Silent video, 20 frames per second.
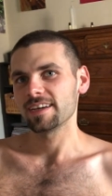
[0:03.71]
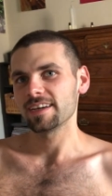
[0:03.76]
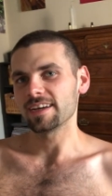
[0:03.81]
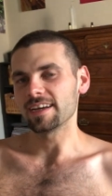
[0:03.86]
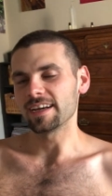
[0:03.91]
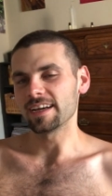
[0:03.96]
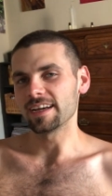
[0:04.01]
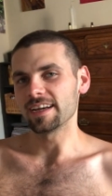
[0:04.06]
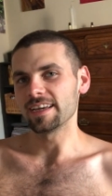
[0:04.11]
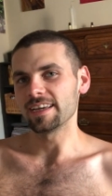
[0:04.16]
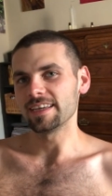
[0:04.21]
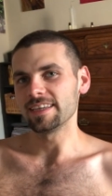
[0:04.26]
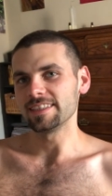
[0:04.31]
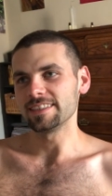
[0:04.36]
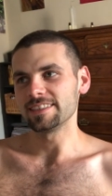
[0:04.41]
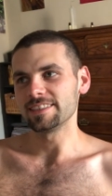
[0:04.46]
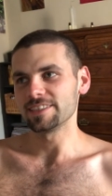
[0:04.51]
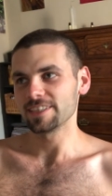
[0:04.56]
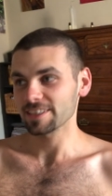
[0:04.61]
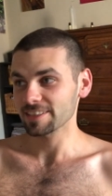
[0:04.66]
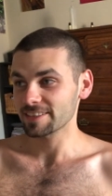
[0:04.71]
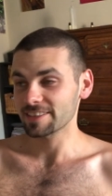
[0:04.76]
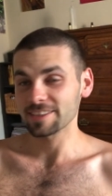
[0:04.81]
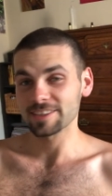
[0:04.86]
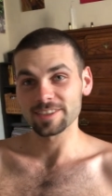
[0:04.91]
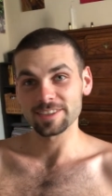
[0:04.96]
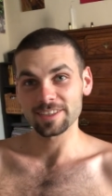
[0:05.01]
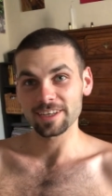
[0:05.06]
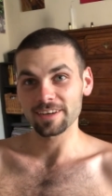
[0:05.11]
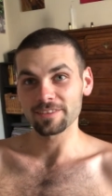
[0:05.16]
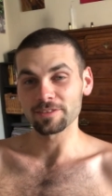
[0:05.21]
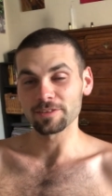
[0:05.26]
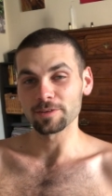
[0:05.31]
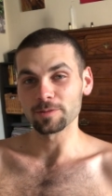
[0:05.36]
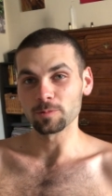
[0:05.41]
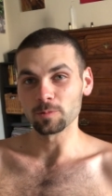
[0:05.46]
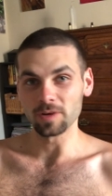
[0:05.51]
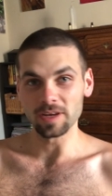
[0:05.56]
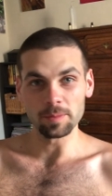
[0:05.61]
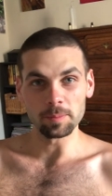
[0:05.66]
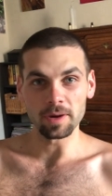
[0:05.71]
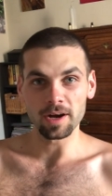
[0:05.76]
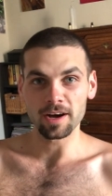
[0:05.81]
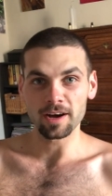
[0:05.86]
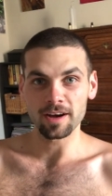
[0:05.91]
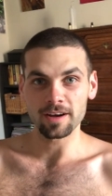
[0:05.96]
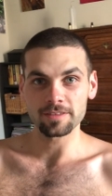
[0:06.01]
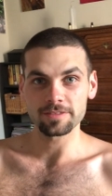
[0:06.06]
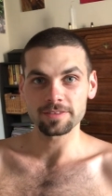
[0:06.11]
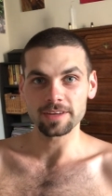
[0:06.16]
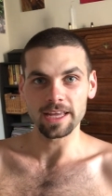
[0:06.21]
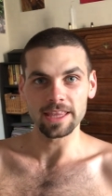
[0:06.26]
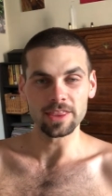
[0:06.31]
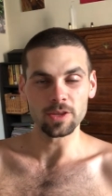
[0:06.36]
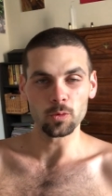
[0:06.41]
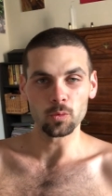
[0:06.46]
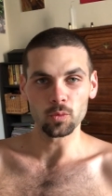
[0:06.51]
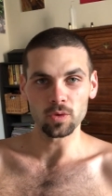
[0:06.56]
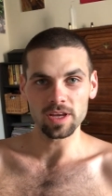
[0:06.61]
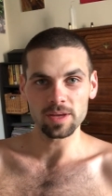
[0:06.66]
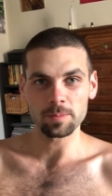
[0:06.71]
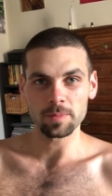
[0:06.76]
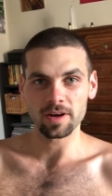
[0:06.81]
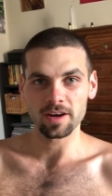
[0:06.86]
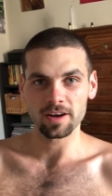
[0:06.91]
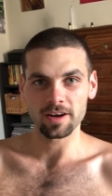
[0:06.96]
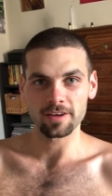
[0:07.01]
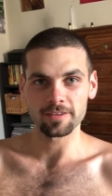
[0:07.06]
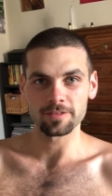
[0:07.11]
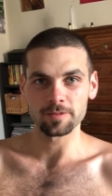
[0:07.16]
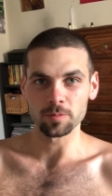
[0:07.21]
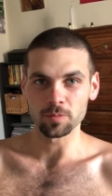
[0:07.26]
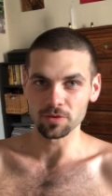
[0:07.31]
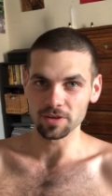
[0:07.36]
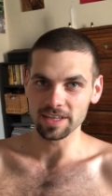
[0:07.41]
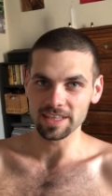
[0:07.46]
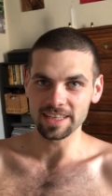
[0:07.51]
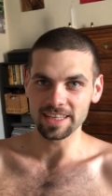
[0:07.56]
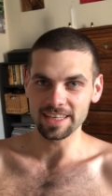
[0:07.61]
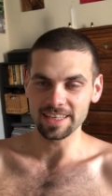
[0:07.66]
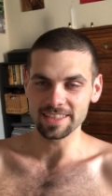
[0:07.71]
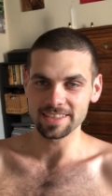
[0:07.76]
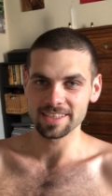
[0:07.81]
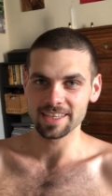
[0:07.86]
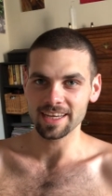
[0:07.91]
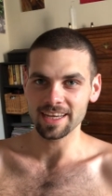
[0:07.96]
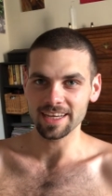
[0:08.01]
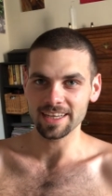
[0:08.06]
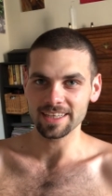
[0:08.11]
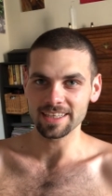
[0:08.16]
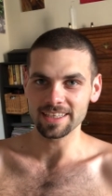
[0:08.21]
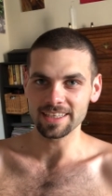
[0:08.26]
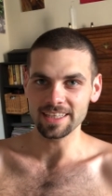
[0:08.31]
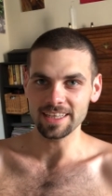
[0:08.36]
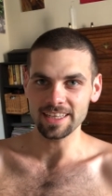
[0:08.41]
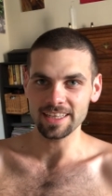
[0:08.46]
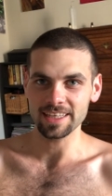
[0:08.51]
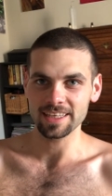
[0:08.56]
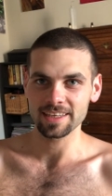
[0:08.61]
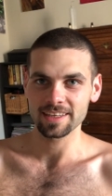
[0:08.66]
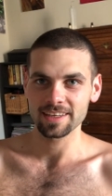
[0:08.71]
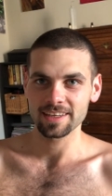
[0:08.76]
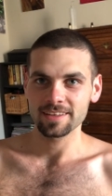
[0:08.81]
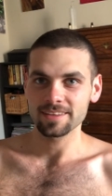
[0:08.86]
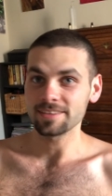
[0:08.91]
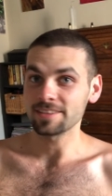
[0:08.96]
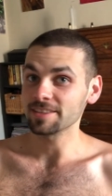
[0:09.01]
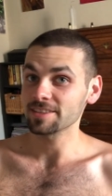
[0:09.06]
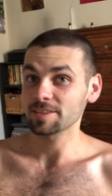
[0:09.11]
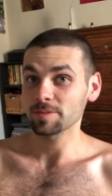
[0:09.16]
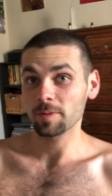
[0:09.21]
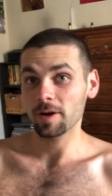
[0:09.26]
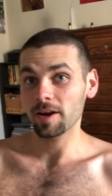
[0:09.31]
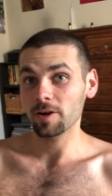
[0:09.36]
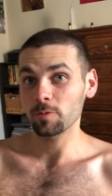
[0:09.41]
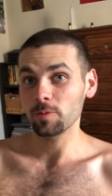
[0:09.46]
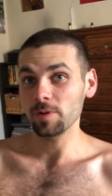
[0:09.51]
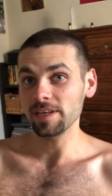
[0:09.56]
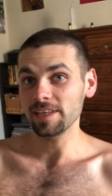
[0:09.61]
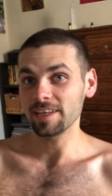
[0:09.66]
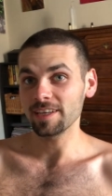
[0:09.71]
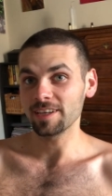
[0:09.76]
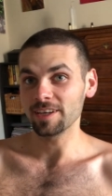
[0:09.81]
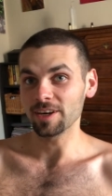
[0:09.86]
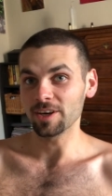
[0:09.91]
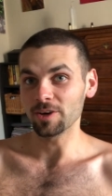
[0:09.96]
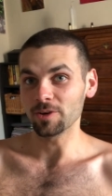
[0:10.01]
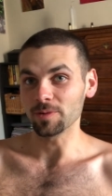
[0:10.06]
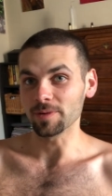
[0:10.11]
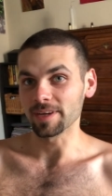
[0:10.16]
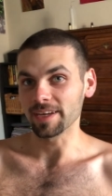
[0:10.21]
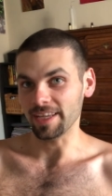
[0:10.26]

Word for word: I just discovered Wim Hof and the Wim Hof breathing technique just about a week ago,